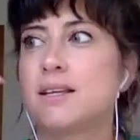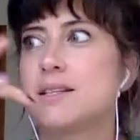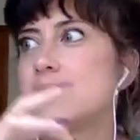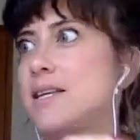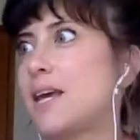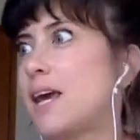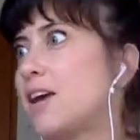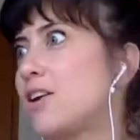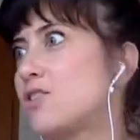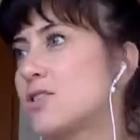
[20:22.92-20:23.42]

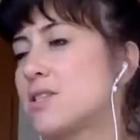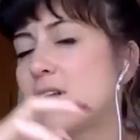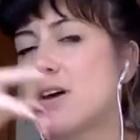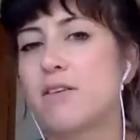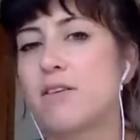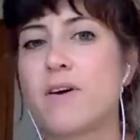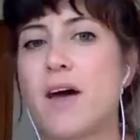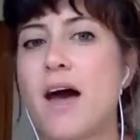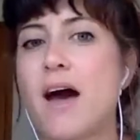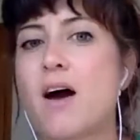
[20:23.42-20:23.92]
take
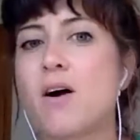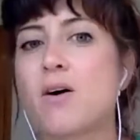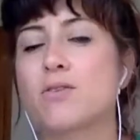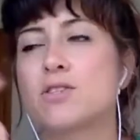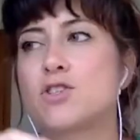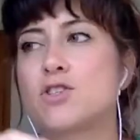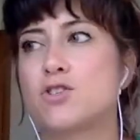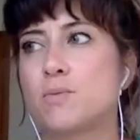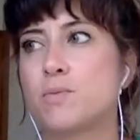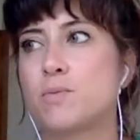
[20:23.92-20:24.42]
yourself
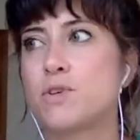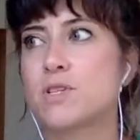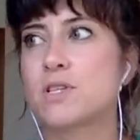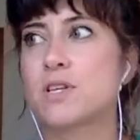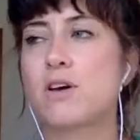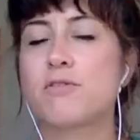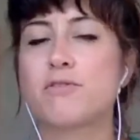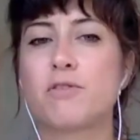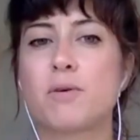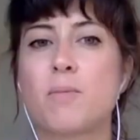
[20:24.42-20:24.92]
out, strip
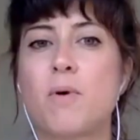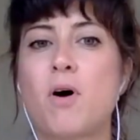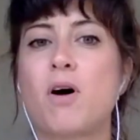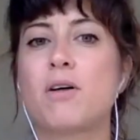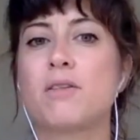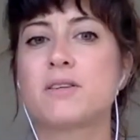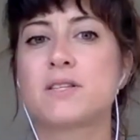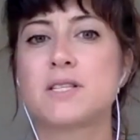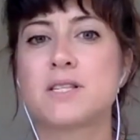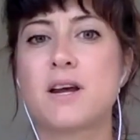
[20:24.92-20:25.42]
yourself from
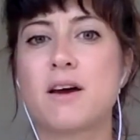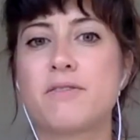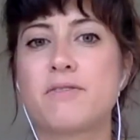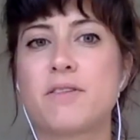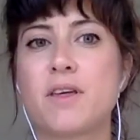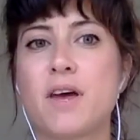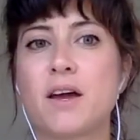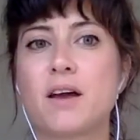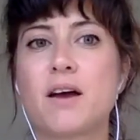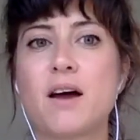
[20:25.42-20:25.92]
all the stuff
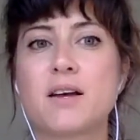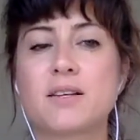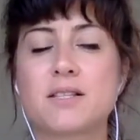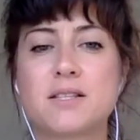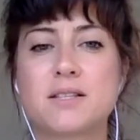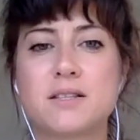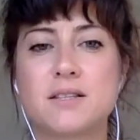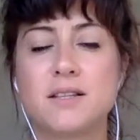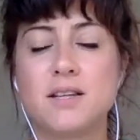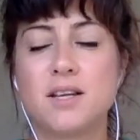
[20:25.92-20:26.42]
that got,
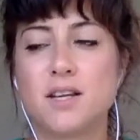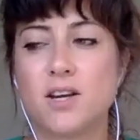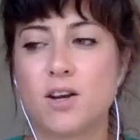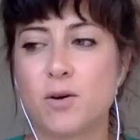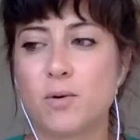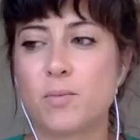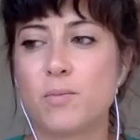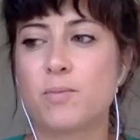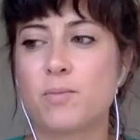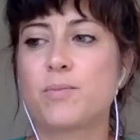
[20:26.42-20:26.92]
you
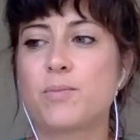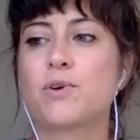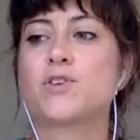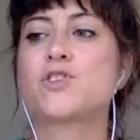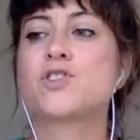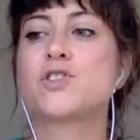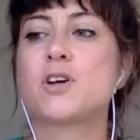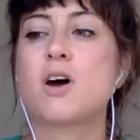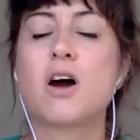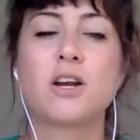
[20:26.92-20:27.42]
know,
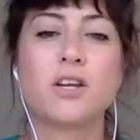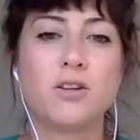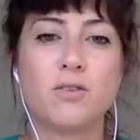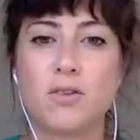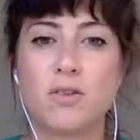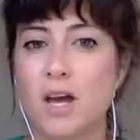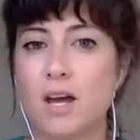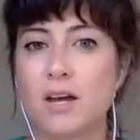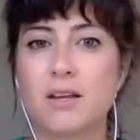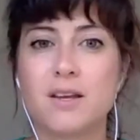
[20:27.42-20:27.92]
pushed on
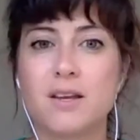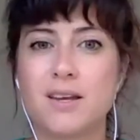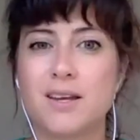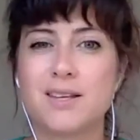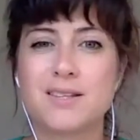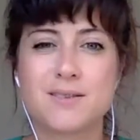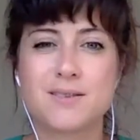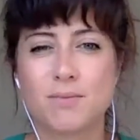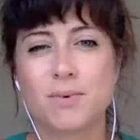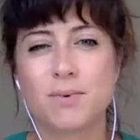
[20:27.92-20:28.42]
you that
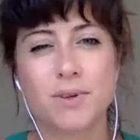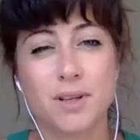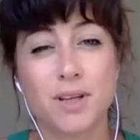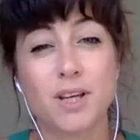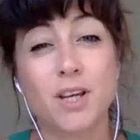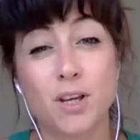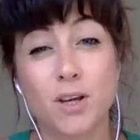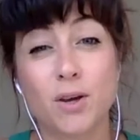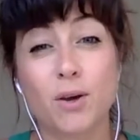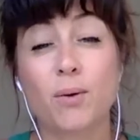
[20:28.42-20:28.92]
isn't
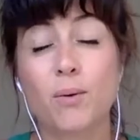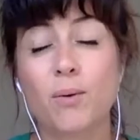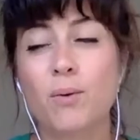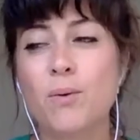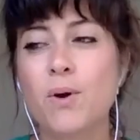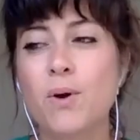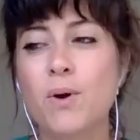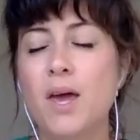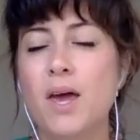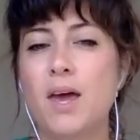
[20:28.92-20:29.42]
really
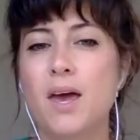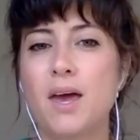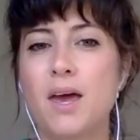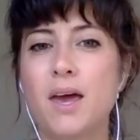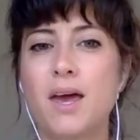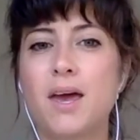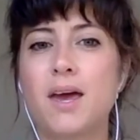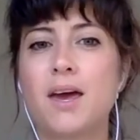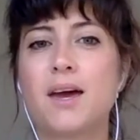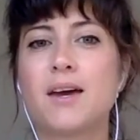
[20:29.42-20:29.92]
you,
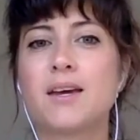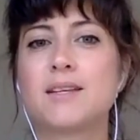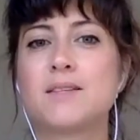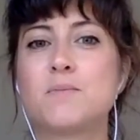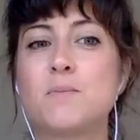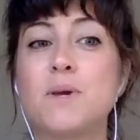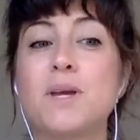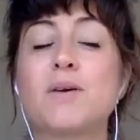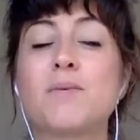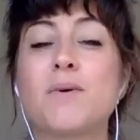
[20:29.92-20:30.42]

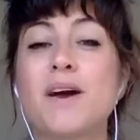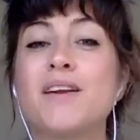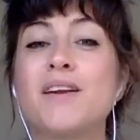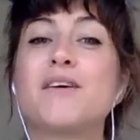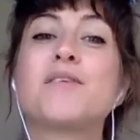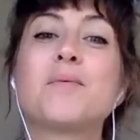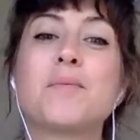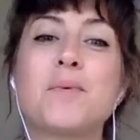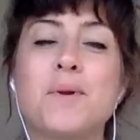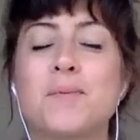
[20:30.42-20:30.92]
and be around
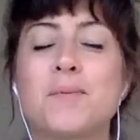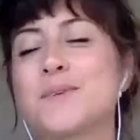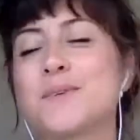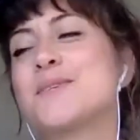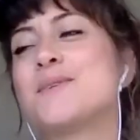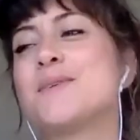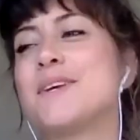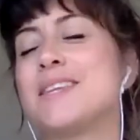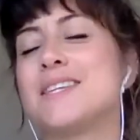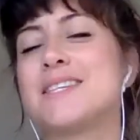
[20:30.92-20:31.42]
other people
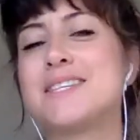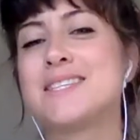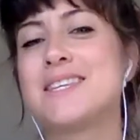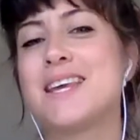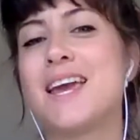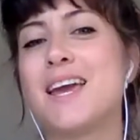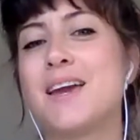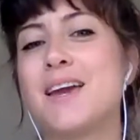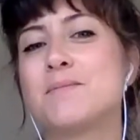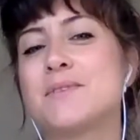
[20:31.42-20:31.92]
doing the
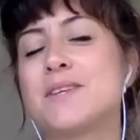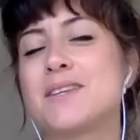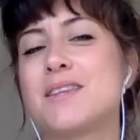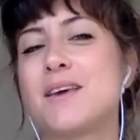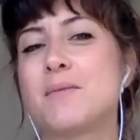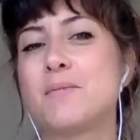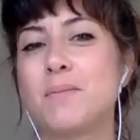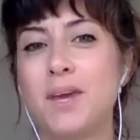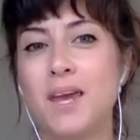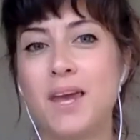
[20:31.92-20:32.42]
same to
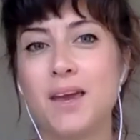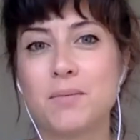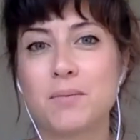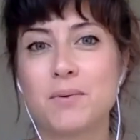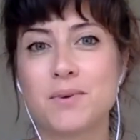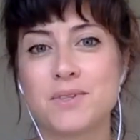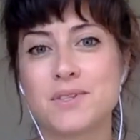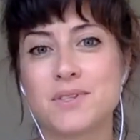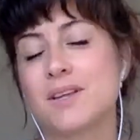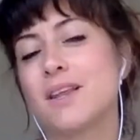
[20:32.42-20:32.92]
then be
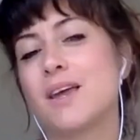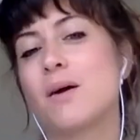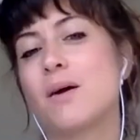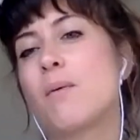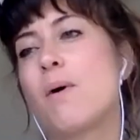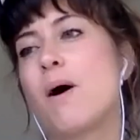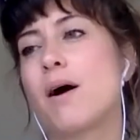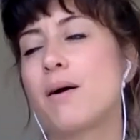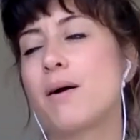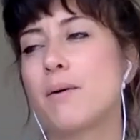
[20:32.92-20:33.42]
able to like
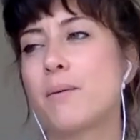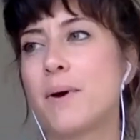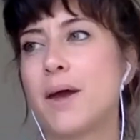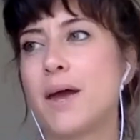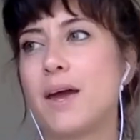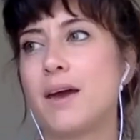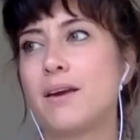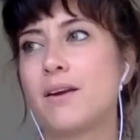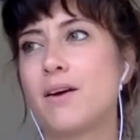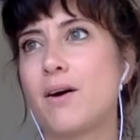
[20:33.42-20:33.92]
walk
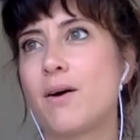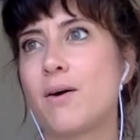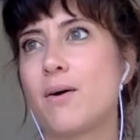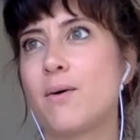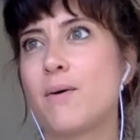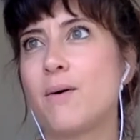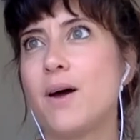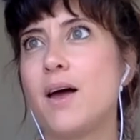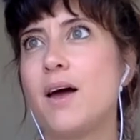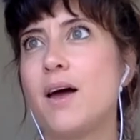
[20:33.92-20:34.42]
away and
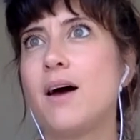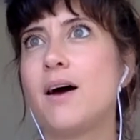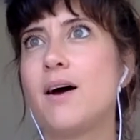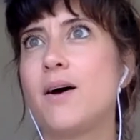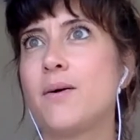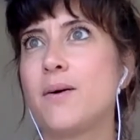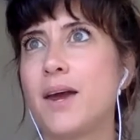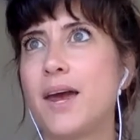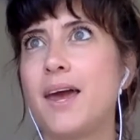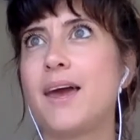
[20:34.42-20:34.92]
go,
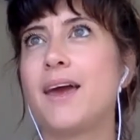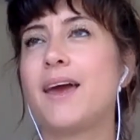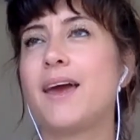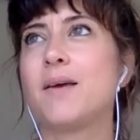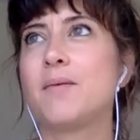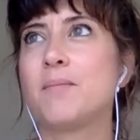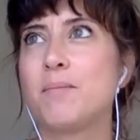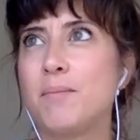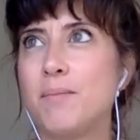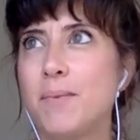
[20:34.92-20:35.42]

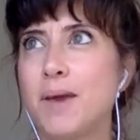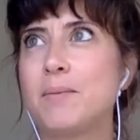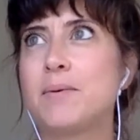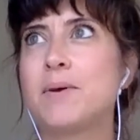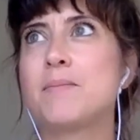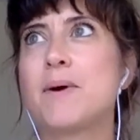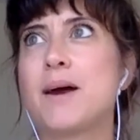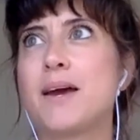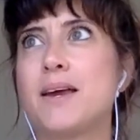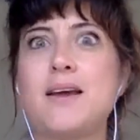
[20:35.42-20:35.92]
okay,
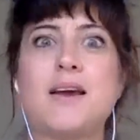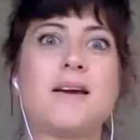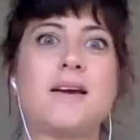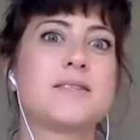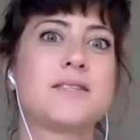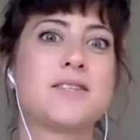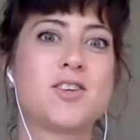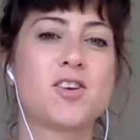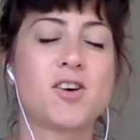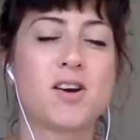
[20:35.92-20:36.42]
maybe by
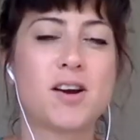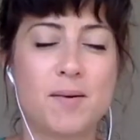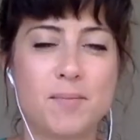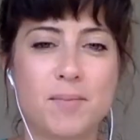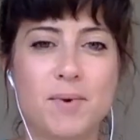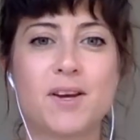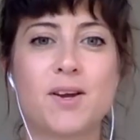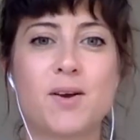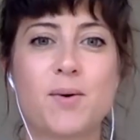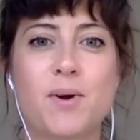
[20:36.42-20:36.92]
next year
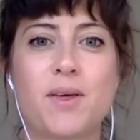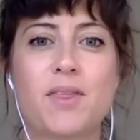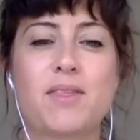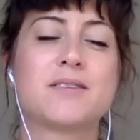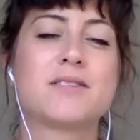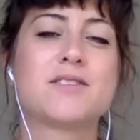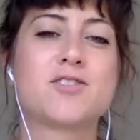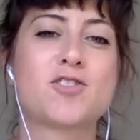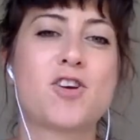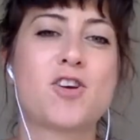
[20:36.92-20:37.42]
I'm going to quit
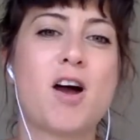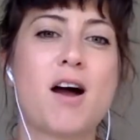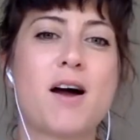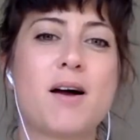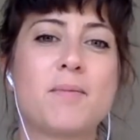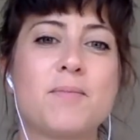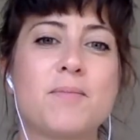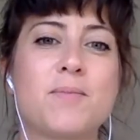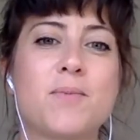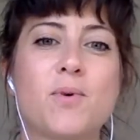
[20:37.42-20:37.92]
this
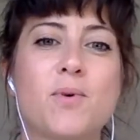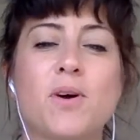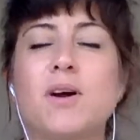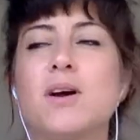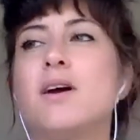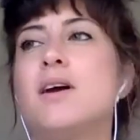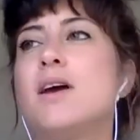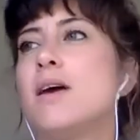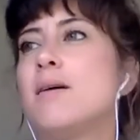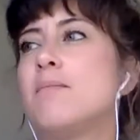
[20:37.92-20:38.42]
job.
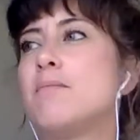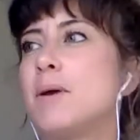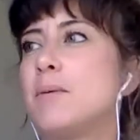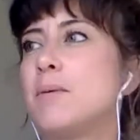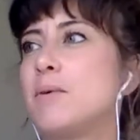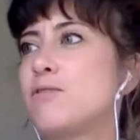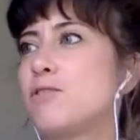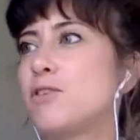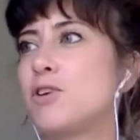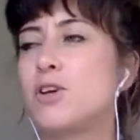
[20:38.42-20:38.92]
Or
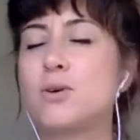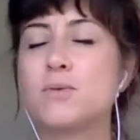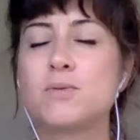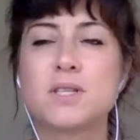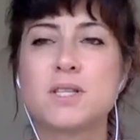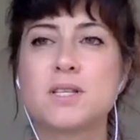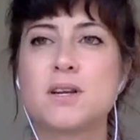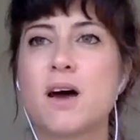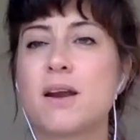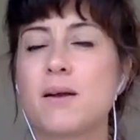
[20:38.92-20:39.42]
maybe for you,
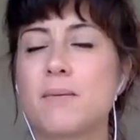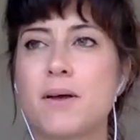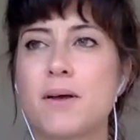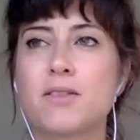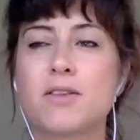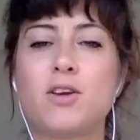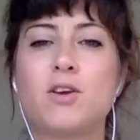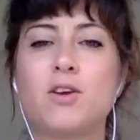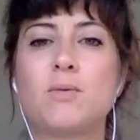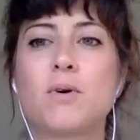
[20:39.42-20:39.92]
it's not
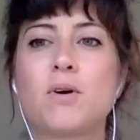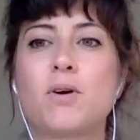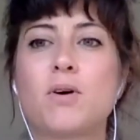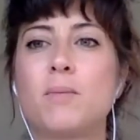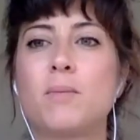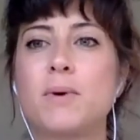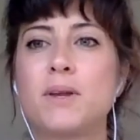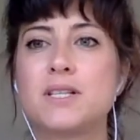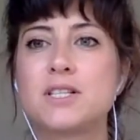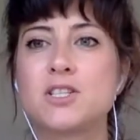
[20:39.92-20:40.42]
about the
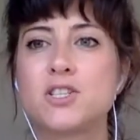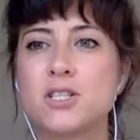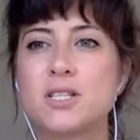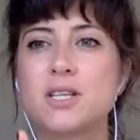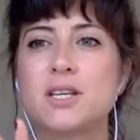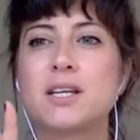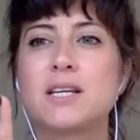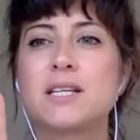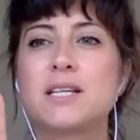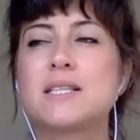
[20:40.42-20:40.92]
cubicle, but it's just
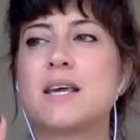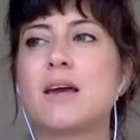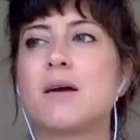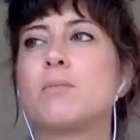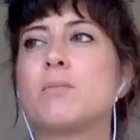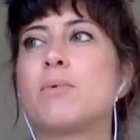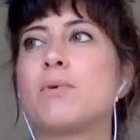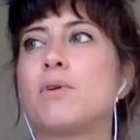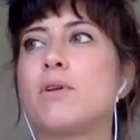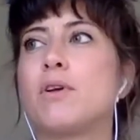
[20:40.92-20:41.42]
an
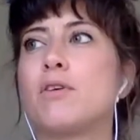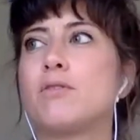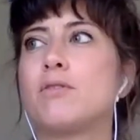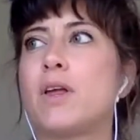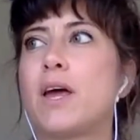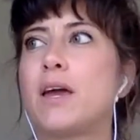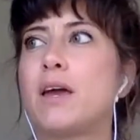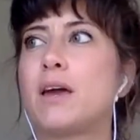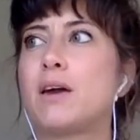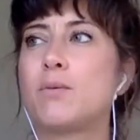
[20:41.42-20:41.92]
example of
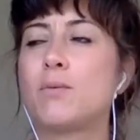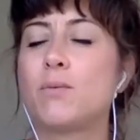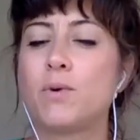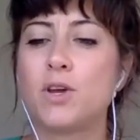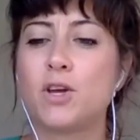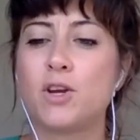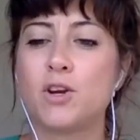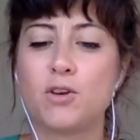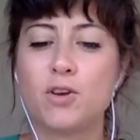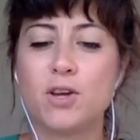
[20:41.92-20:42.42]
like,
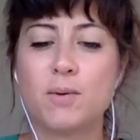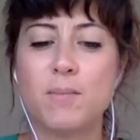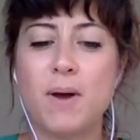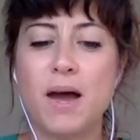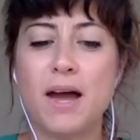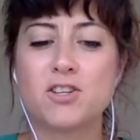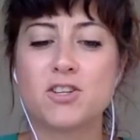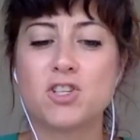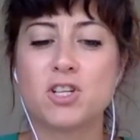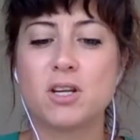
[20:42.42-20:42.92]
you know,
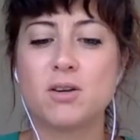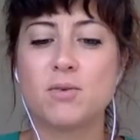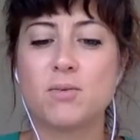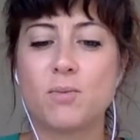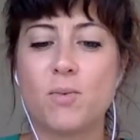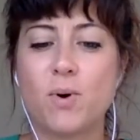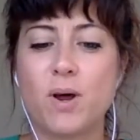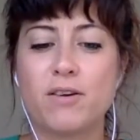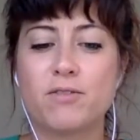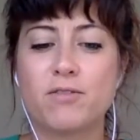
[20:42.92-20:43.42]
imagine
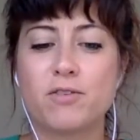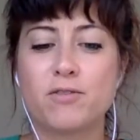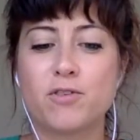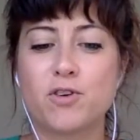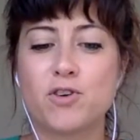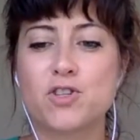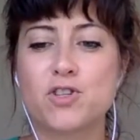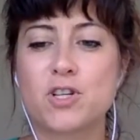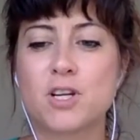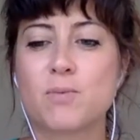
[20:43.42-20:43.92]

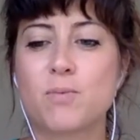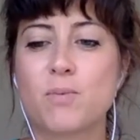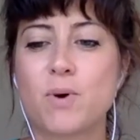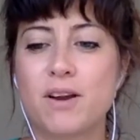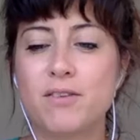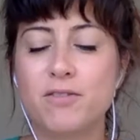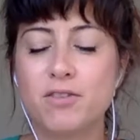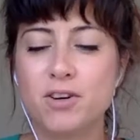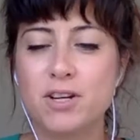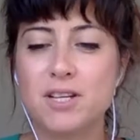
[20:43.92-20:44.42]
whatever
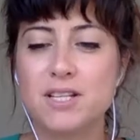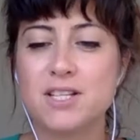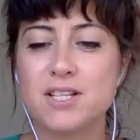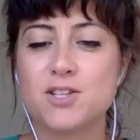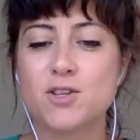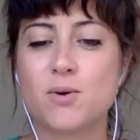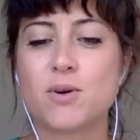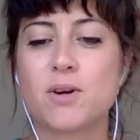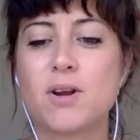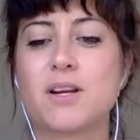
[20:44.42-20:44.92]
it is
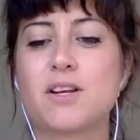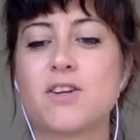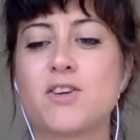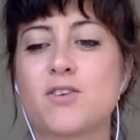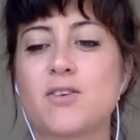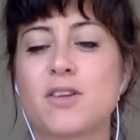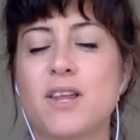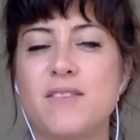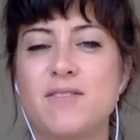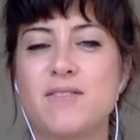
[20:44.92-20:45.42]
that's going on in
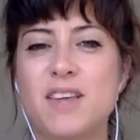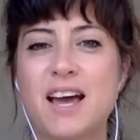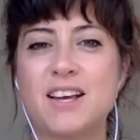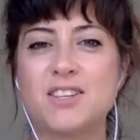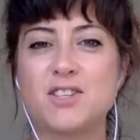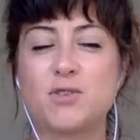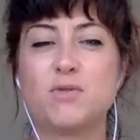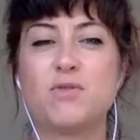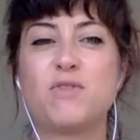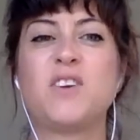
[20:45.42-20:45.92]
your life that
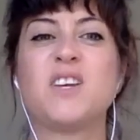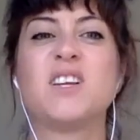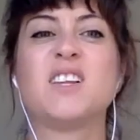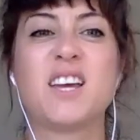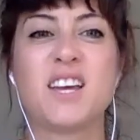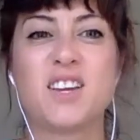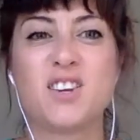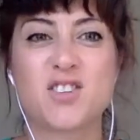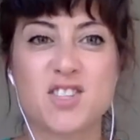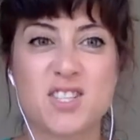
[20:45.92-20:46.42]
has you feel
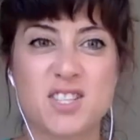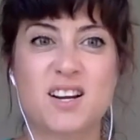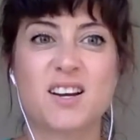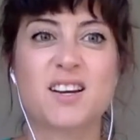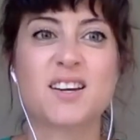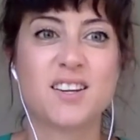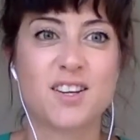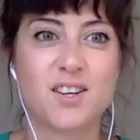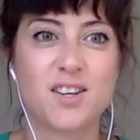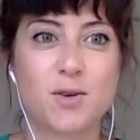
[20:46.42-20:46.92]
like you're stuck
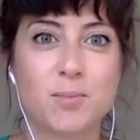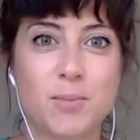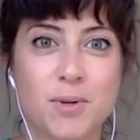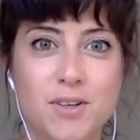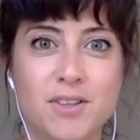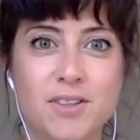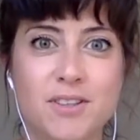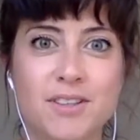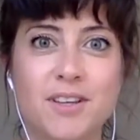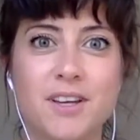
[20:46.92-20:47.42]
in a
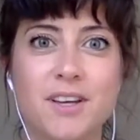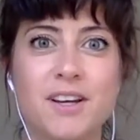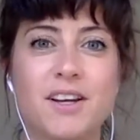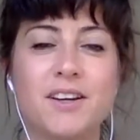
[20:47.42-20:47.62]
cubicle, you know?